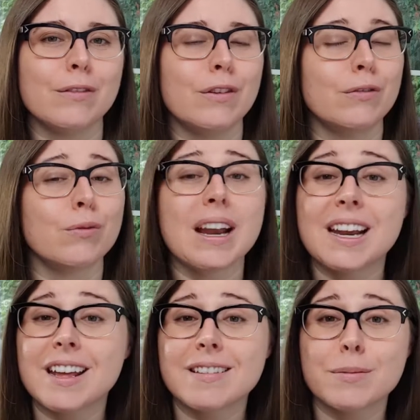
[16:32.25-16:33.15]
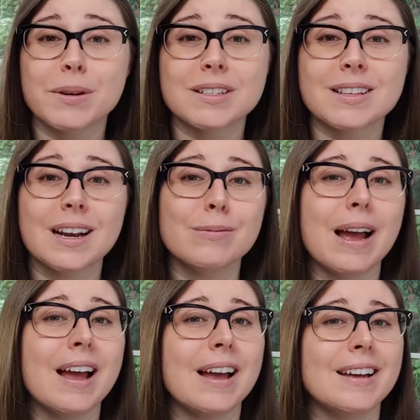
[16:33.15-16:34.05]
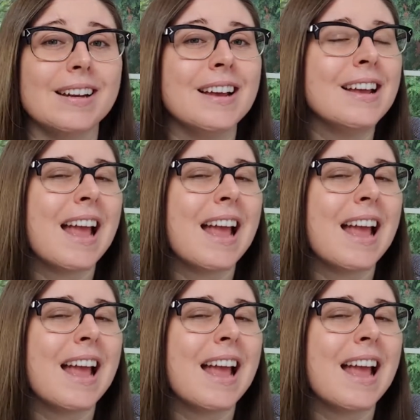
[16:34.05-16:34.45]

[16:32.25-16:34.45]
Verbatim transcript: if you've read any of the books that I read,